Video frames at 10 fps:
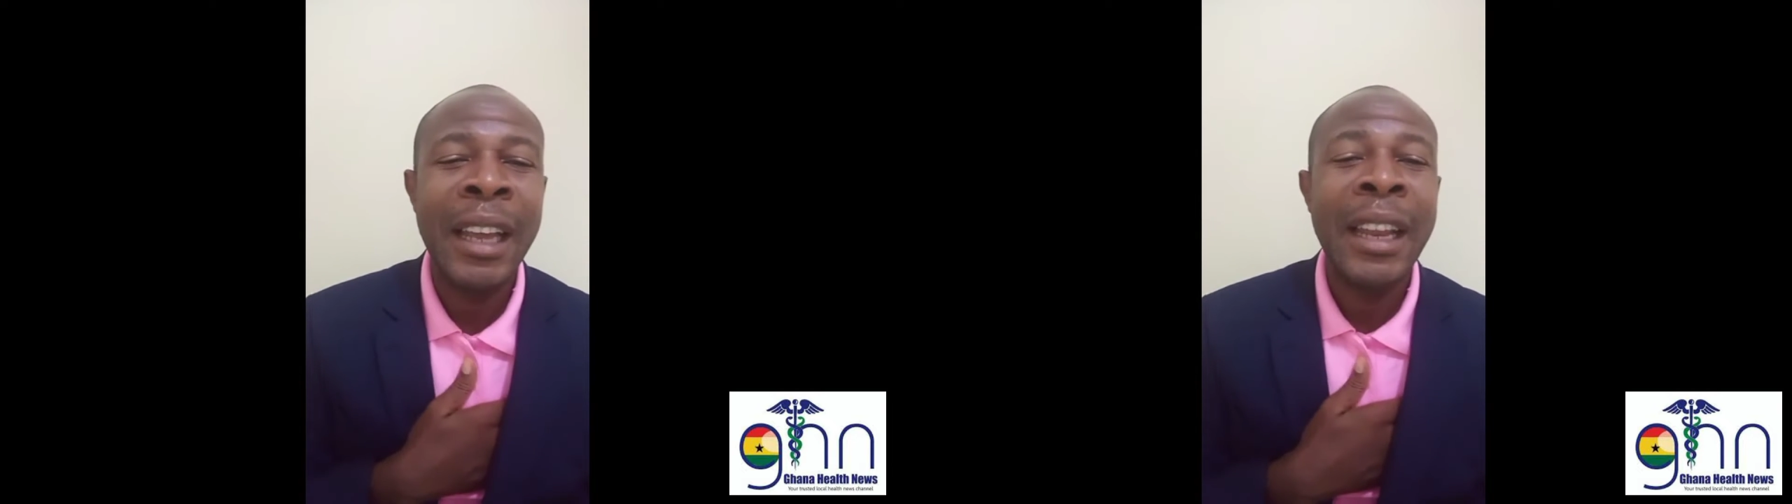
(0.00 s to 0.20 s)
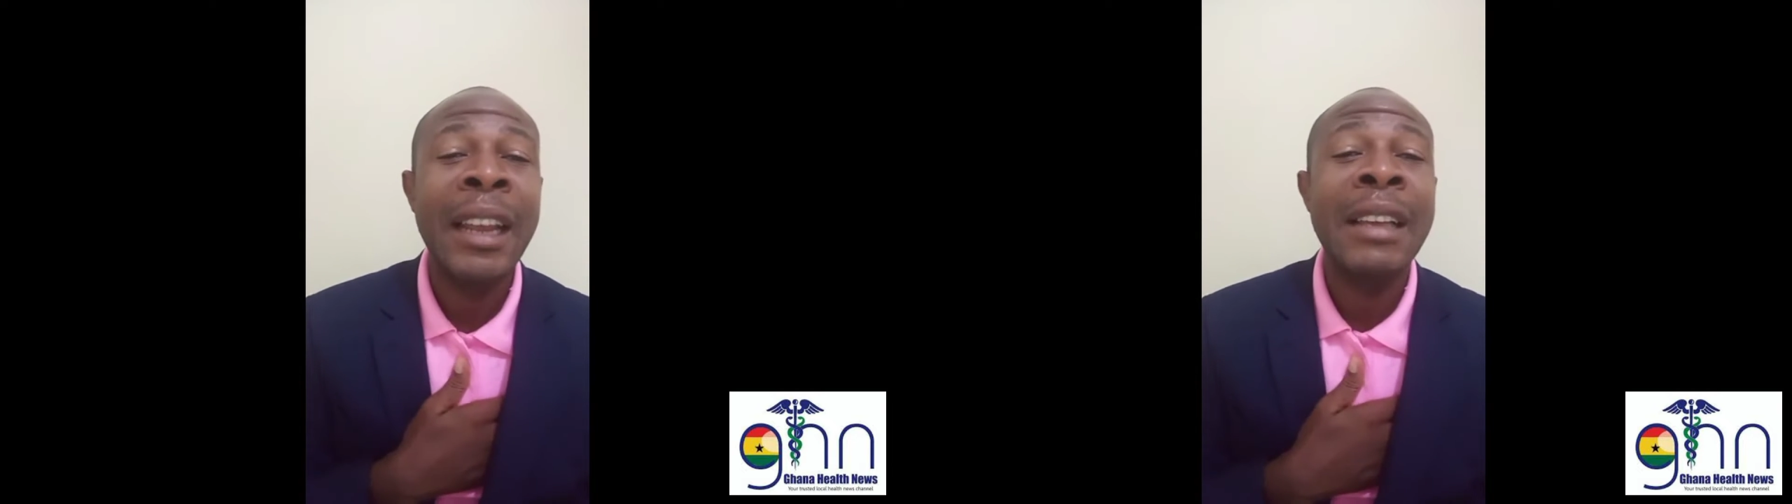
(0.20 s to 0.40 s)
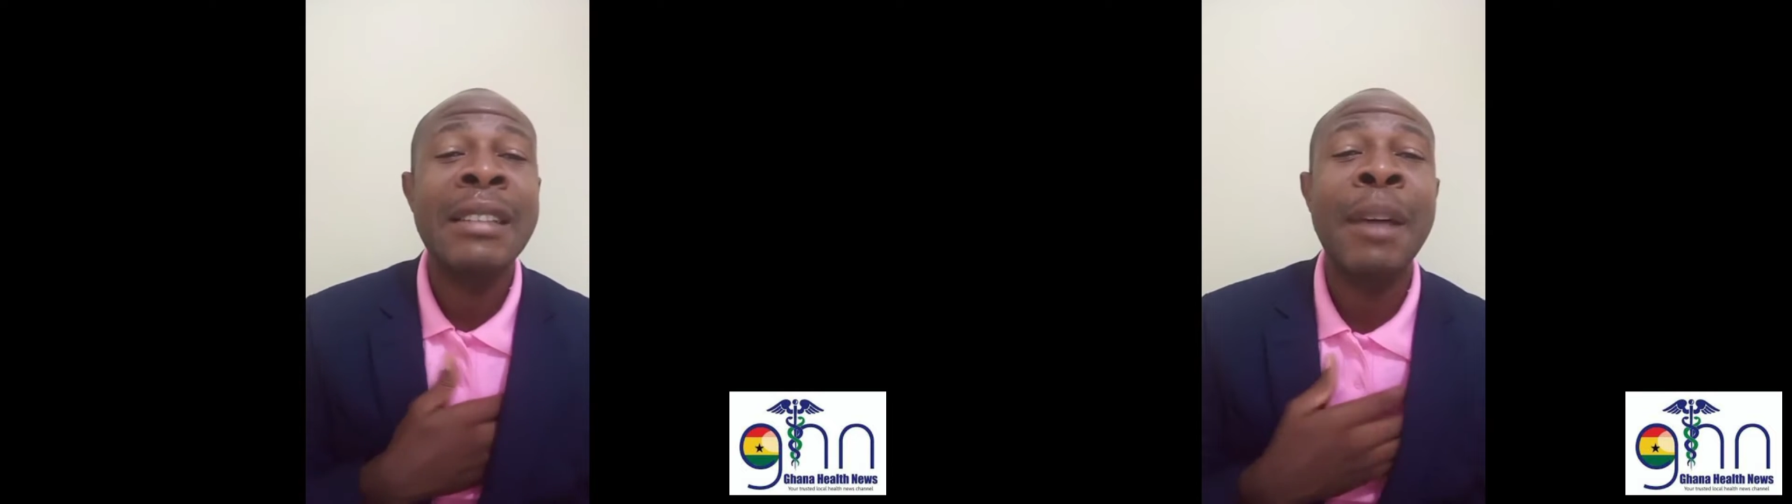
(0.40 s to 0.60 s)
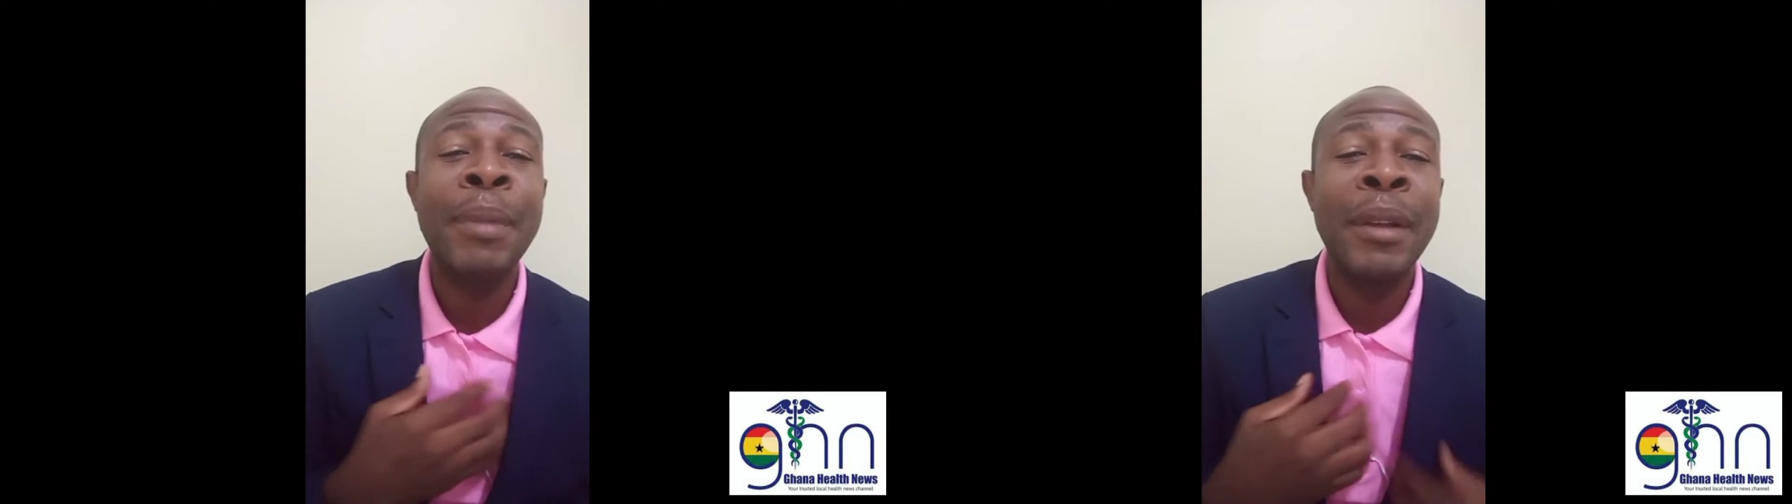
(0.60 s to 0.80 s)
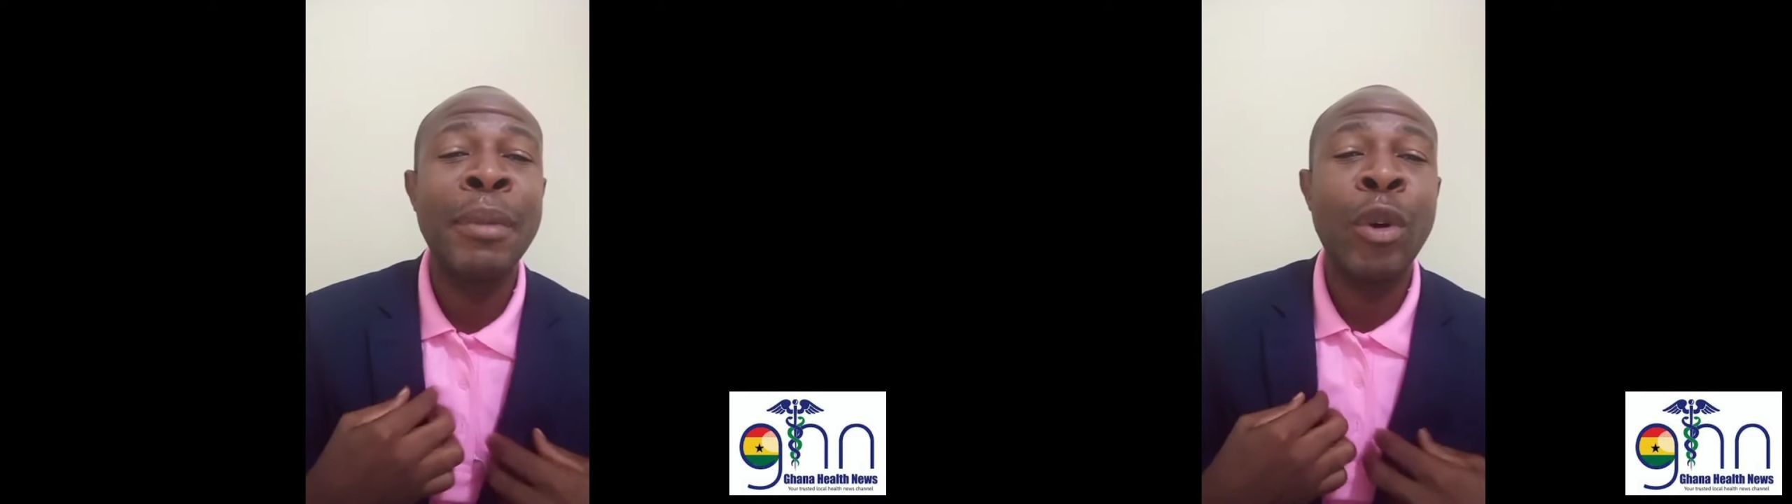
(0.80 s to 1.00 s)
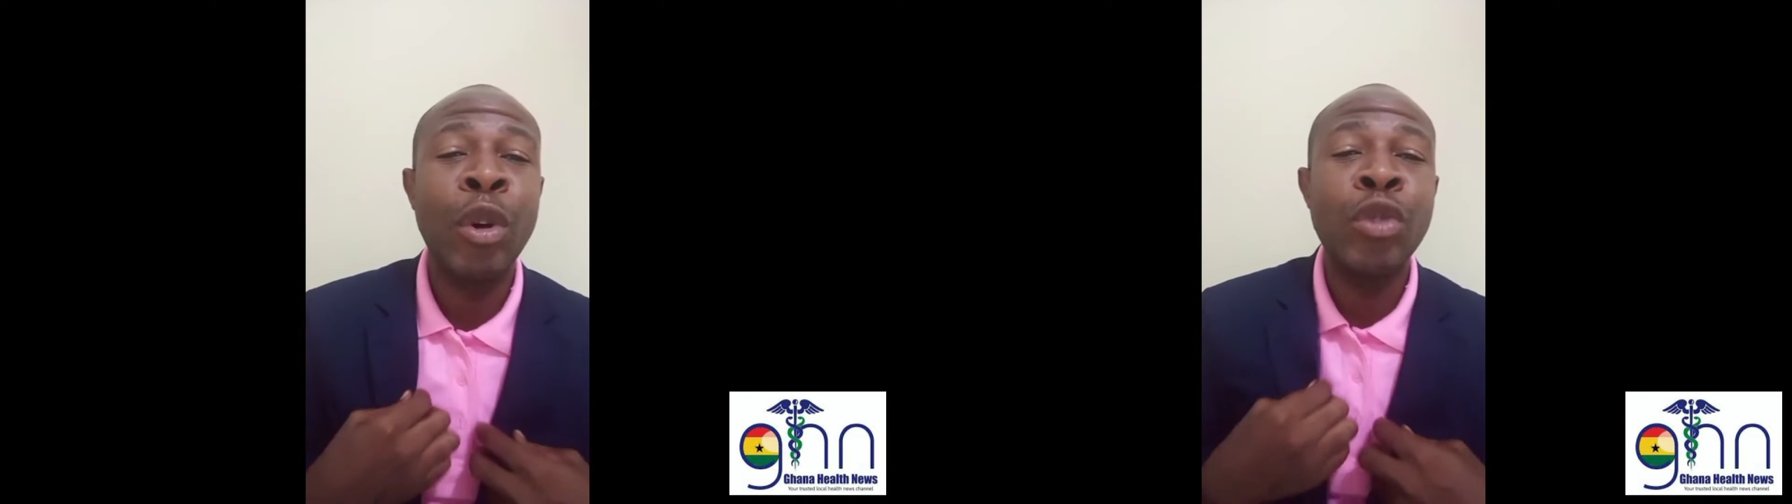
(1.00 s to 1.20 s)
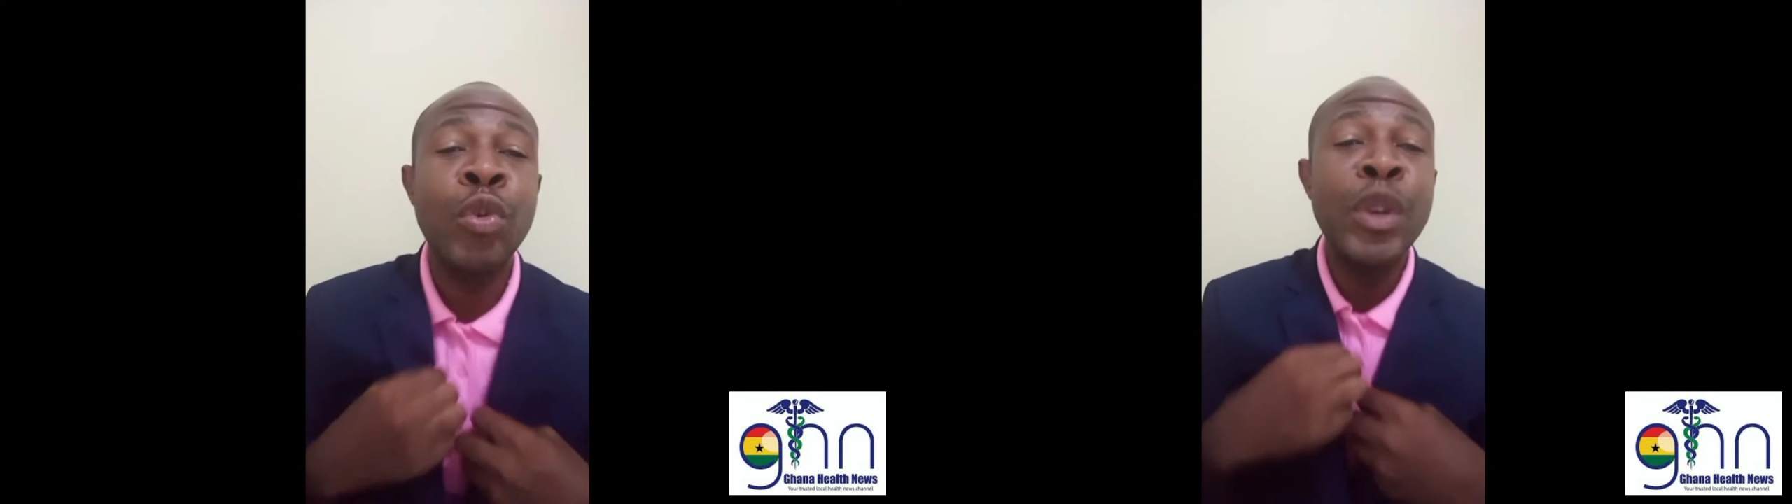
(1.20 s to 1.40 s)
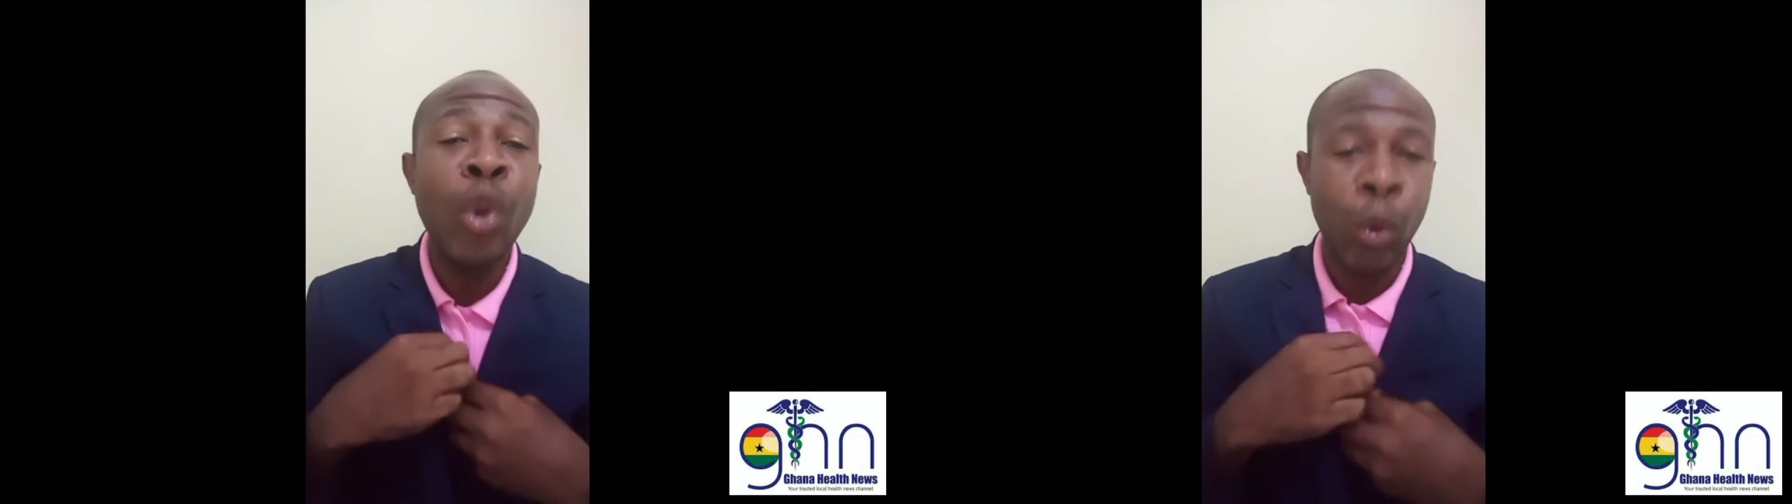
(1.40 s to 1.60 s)
like that has happened, because
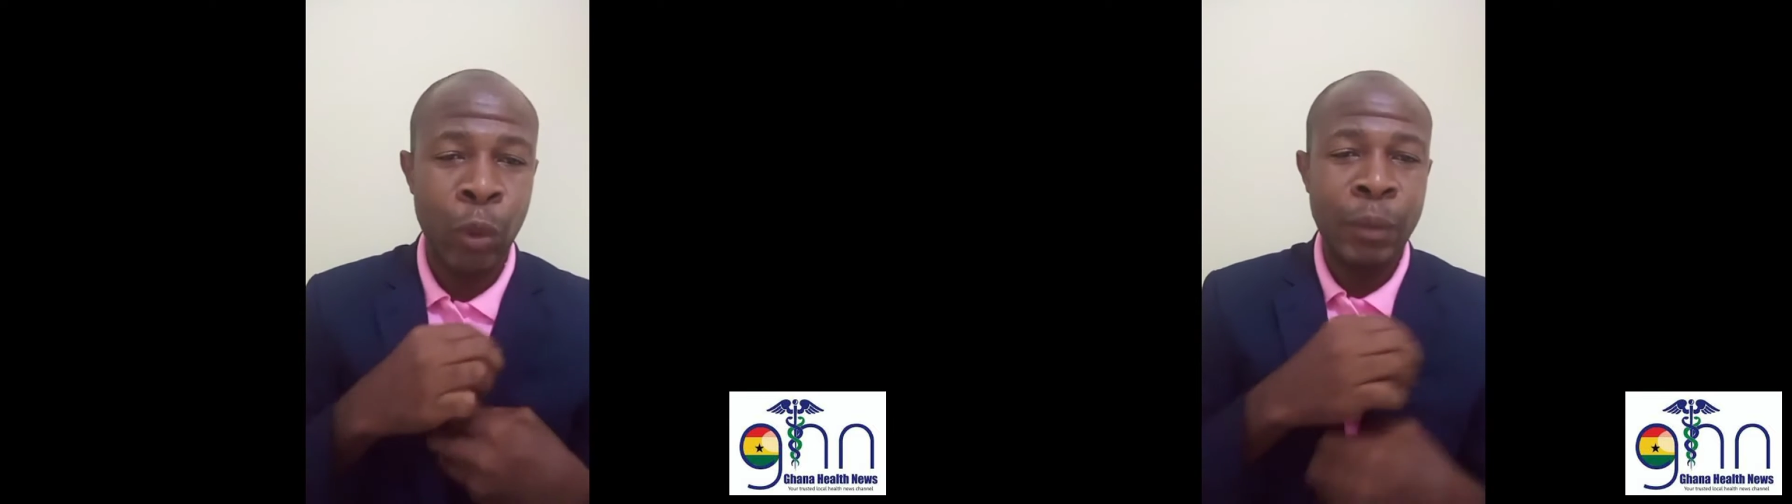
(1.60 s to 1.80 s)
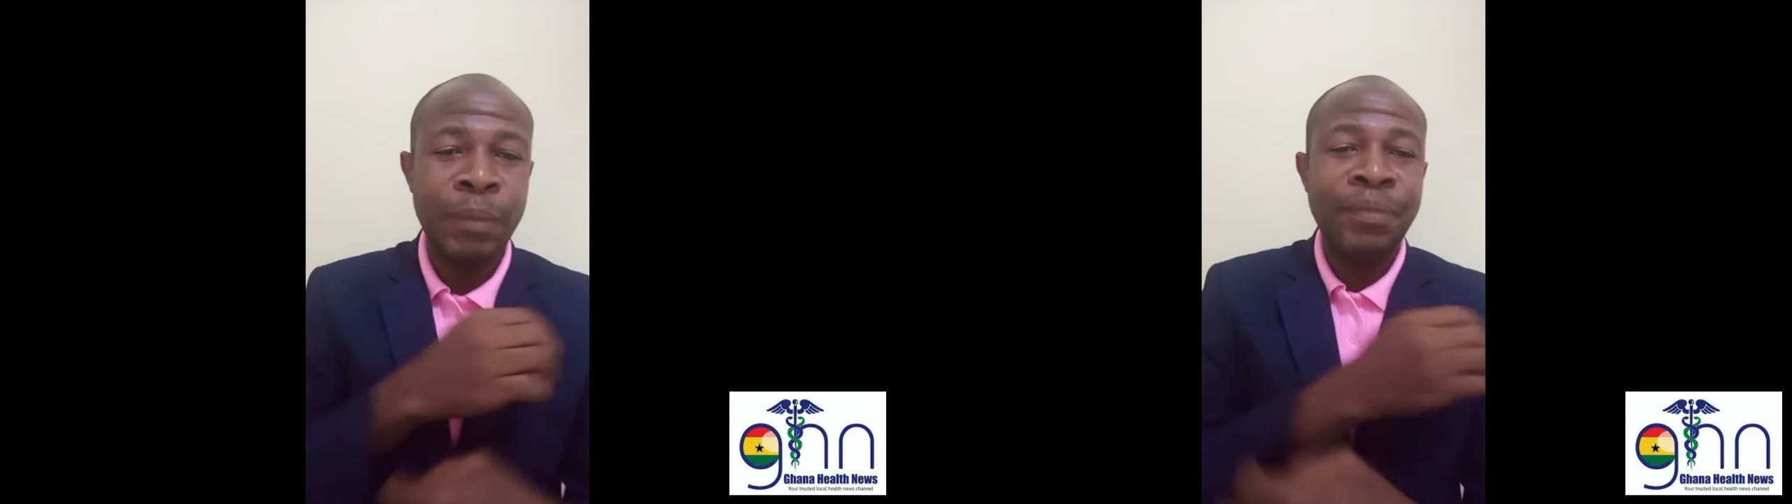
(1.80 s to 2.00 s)
we know